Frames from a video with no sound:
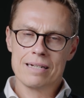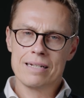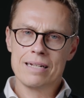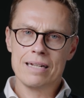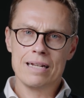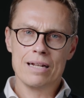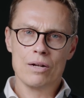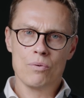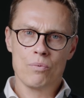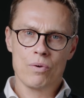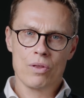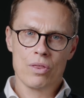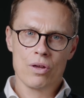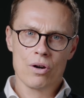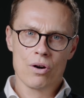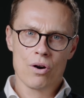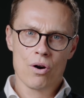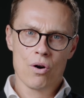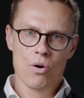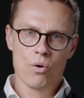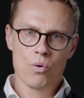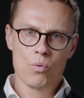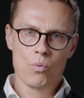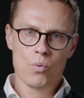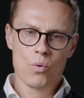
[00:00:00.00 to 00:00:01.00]
deal with your
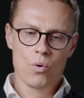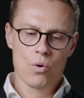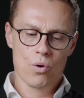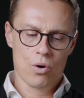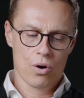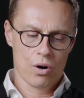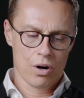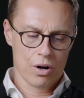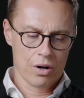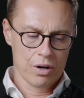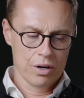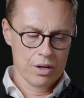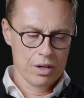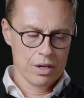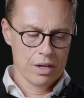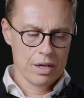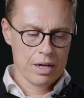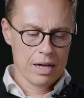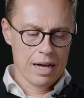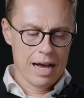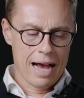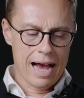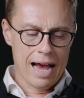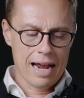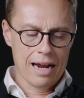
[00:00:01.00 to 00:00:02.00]
own war
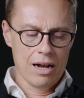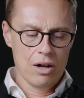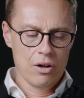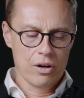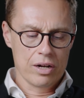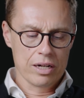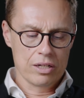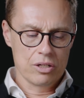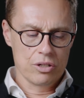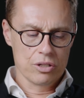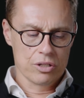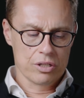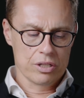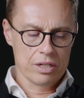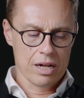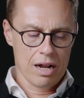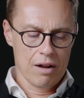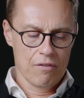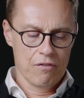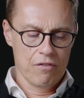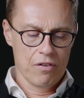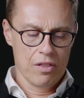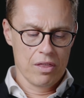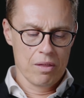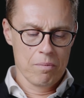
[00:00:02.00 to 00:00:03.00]
and look at
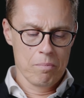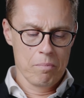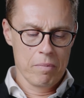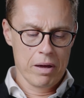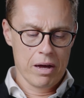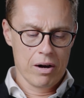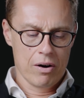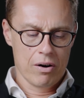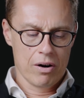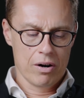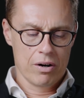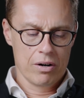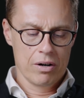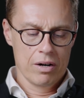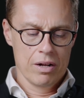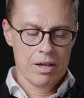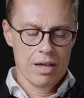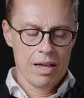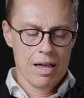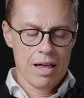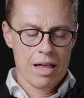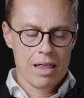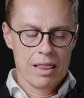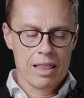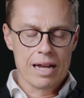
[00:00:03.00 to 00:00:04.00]
yourself in the mirror.
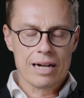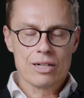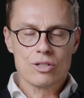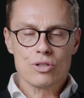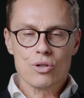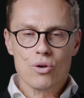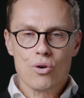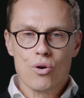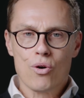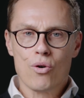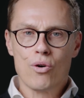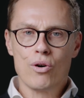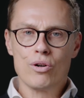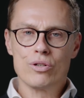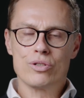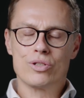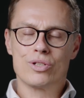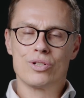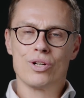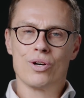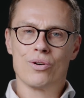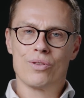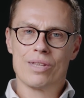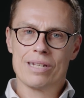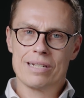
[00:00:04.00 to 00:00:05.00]
There's
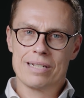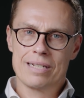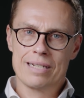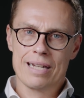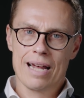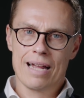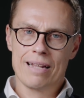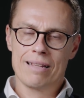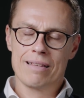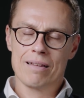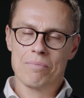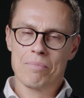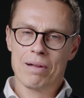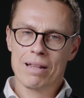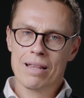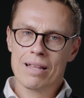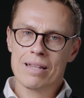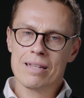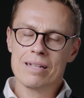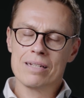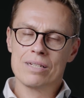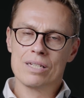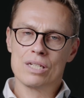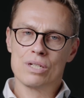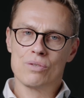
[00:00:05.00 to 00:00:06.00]
also this sentiment, that
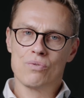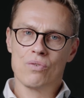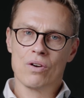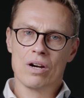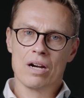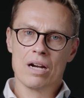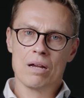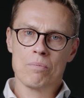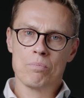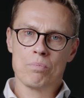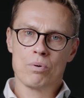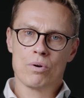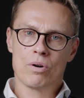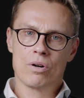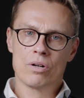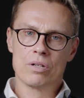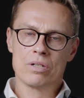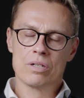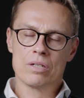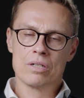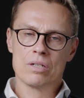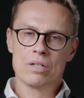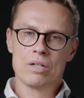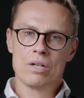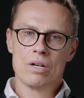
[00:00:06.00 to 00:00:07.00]
this is very
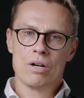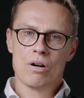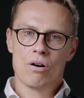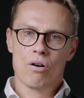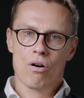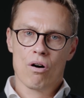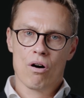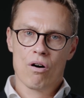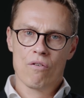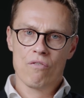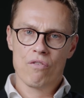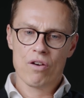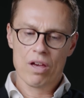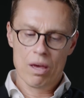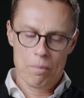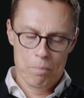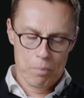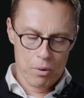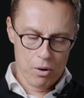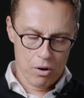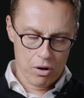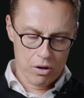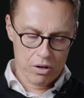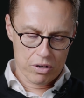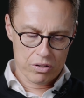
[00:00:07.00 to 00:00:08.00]
important, of
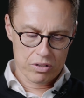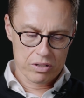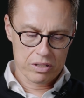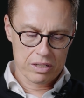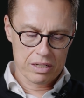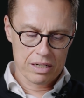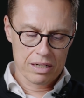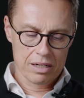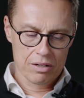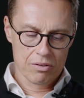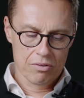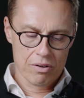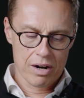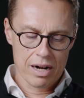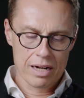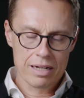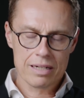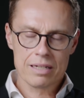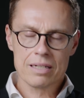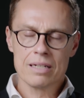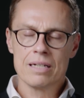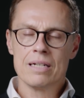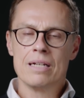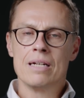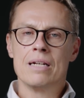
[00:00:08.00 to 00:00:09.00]
hypocrisy,
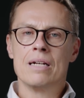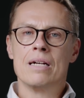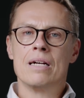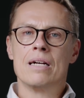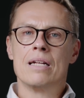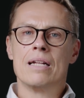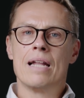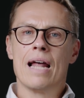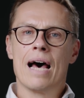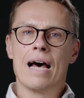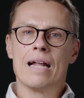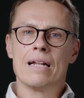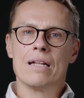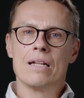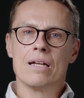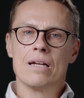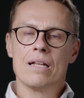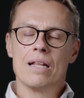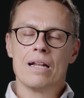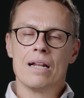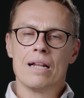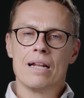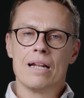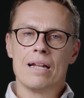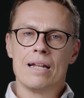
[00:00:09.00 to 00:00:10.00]
right?
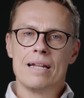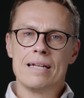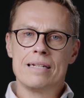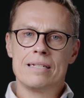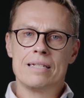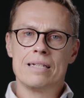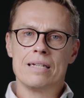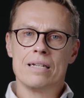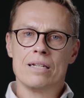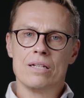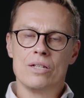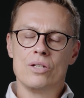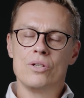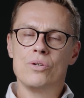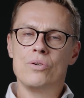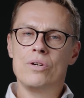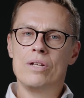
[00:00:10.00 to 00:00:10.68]
That, listen, you